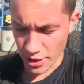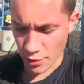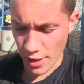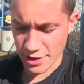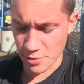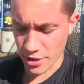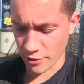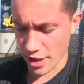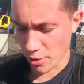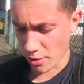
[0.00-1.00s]
we're gonna Raspberry
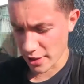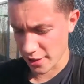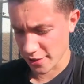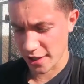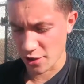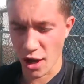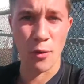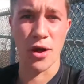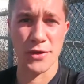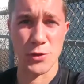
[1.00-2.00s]
Great Ball because I do not want